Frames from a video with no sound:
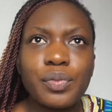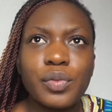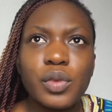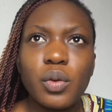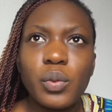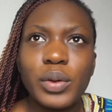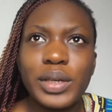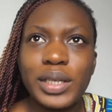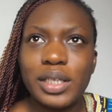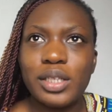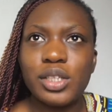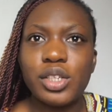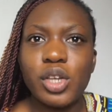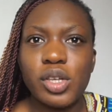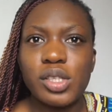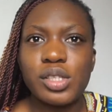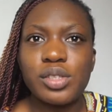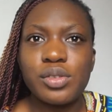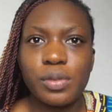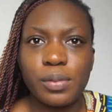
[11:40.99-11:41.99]
within
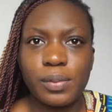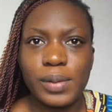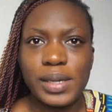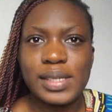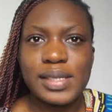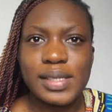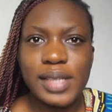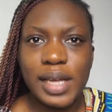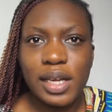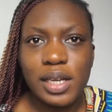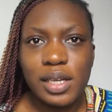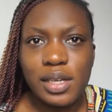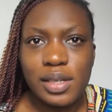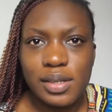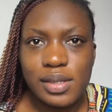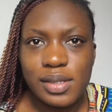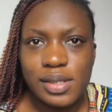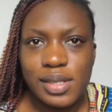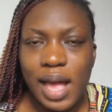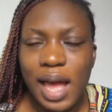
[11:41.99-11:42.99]
those 3
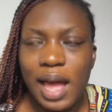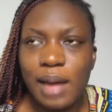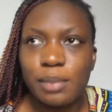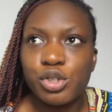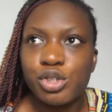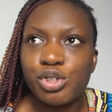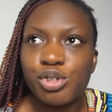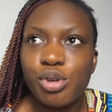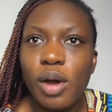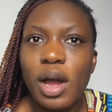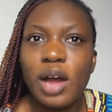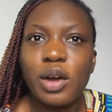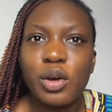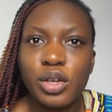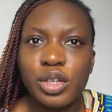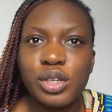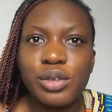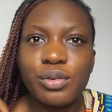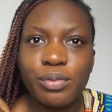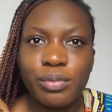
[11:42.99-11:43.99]
seconds, I'm sure I
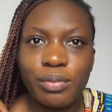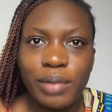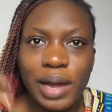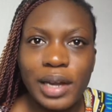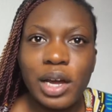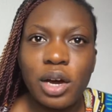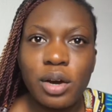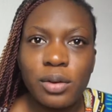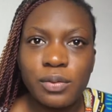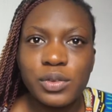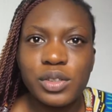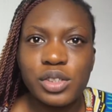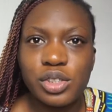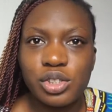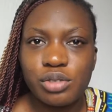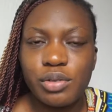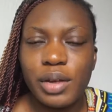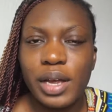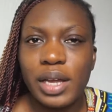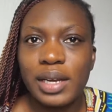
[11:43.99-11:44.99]
could have ran out of the
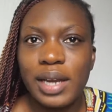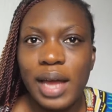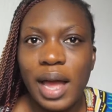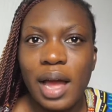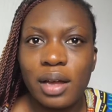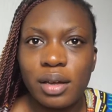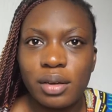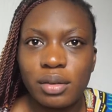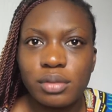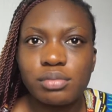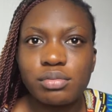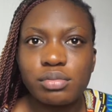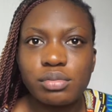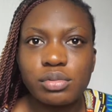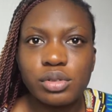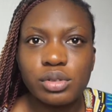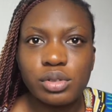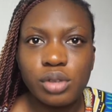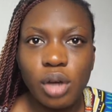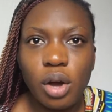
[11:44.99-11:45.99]
train and
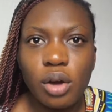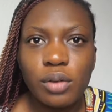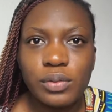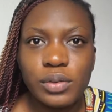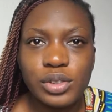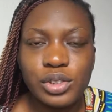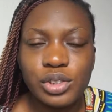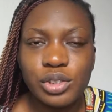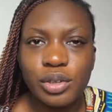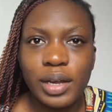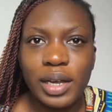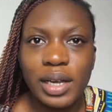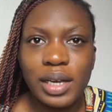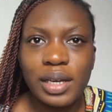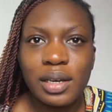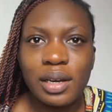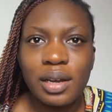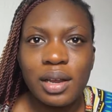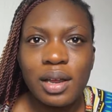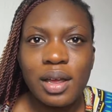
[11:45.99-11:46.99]
got off the
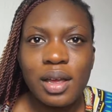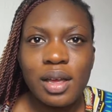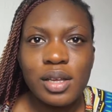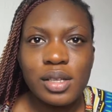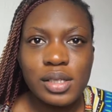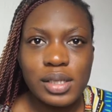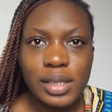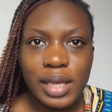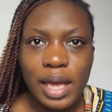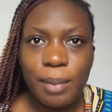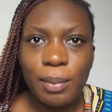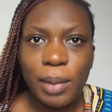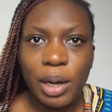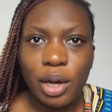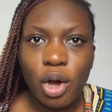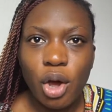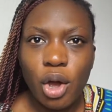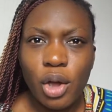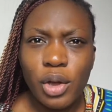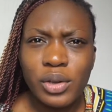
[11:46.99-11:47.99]
train to get my
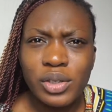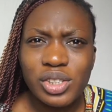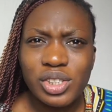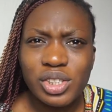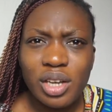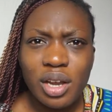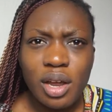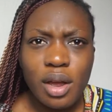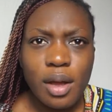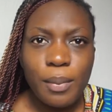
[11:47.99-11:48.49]
coach.